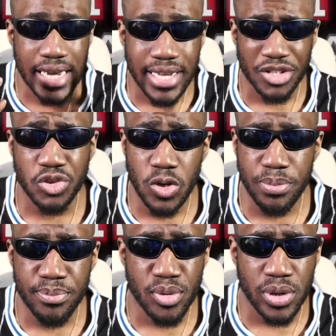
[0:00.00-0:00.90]
are
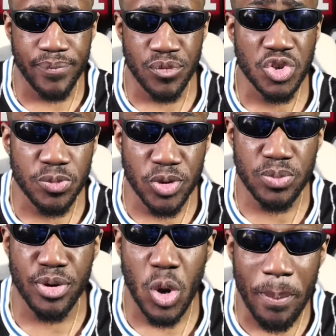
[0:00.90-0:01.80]
stupid, bro. This is supposed to
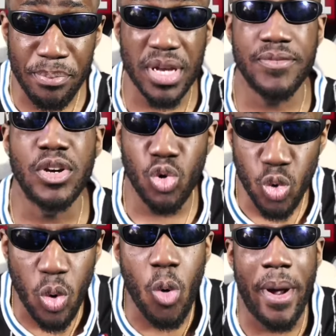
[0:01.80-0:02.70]
be your big villain who,
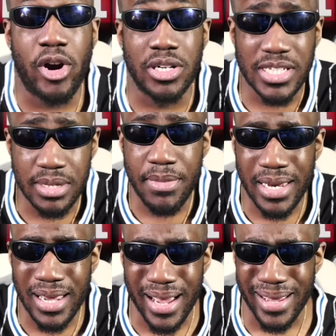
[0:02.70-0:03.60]
oh my God, this is the main
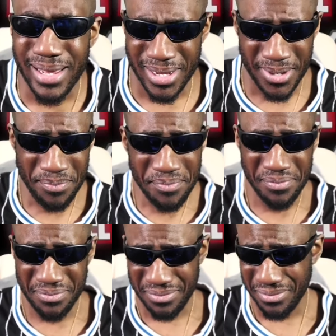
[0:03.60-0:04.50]
guy.
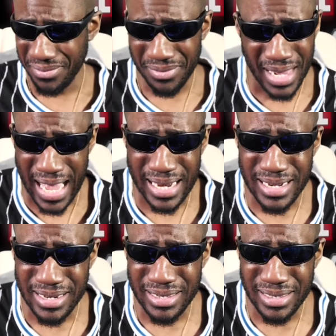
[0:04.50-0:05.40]

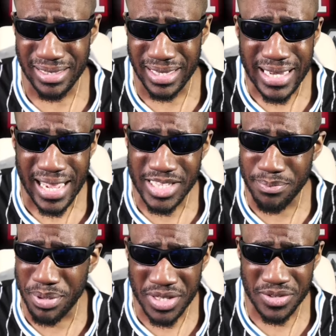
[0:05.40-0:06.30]
And he can't
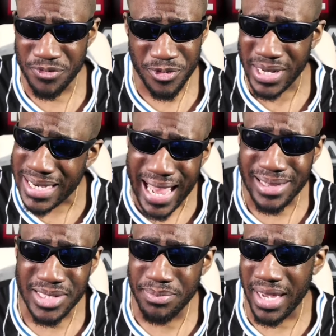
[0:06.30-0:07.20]
beat freaking
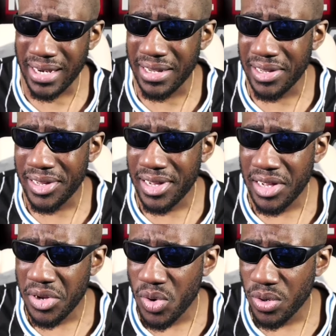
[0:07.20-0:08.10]
Ant Man?
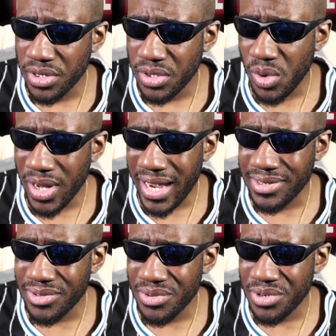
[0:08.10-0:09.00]
Yo, guys,
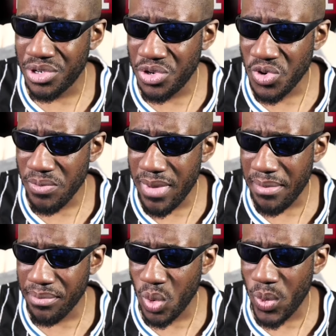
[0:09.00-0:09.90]
do you
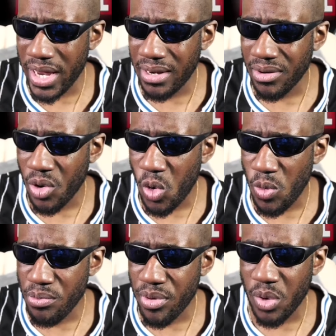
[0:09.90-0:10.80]
remember when Homeboy